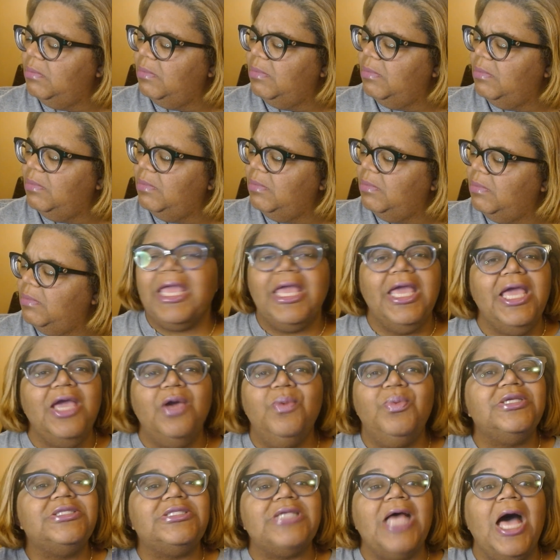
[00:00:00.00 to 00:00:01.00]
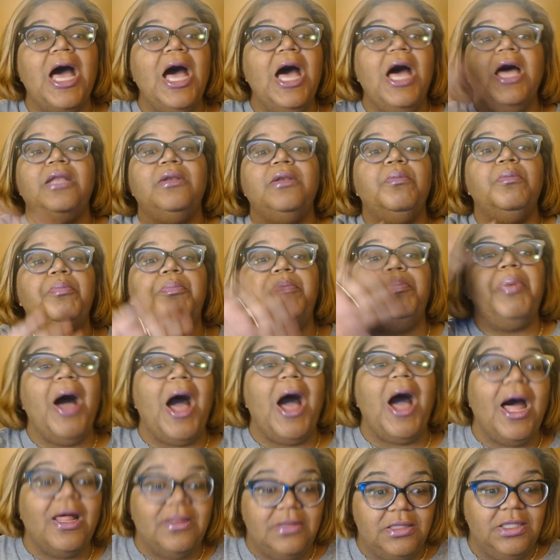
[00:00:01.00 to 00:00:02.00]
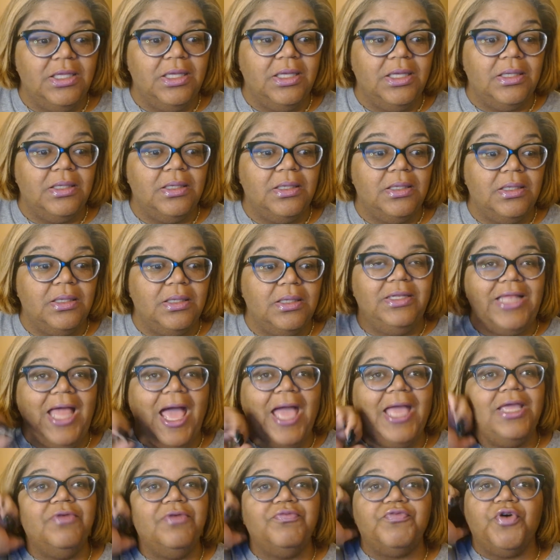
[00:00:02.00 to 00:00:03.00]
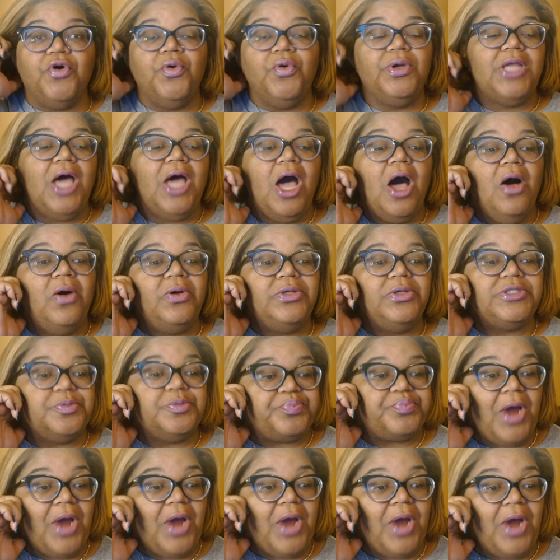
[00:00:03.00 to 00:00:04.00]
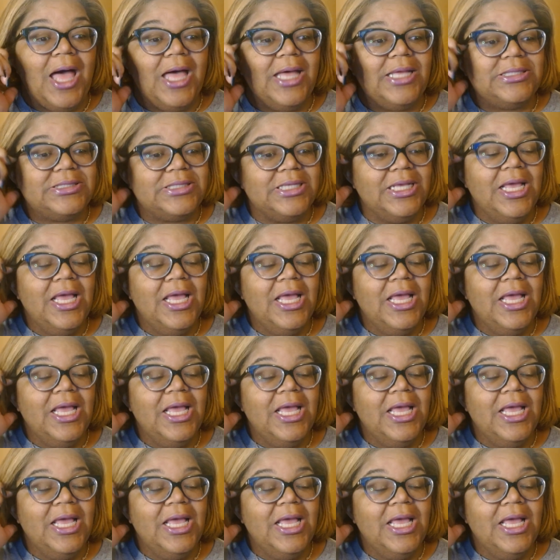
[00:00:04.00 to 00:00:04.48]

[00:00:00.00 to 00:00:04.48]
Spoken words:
Like, he was unbothered that he ruined the whole surprise.